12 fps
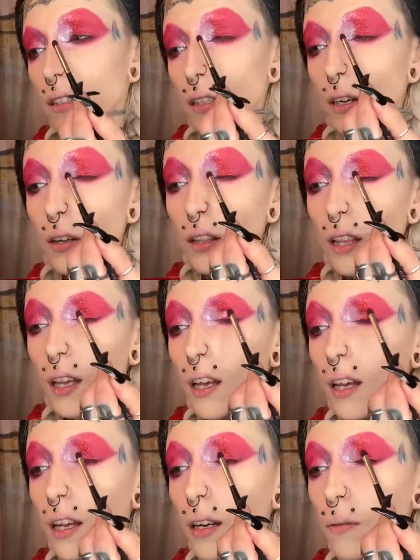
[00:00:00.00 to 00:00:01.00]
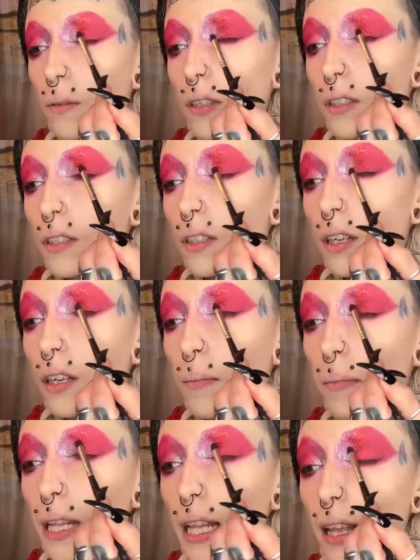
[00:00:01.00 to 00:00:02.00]
So then we're just gonna
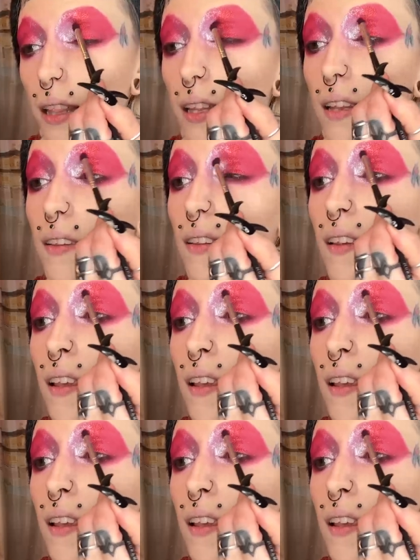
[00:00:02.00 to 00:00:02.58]
blend this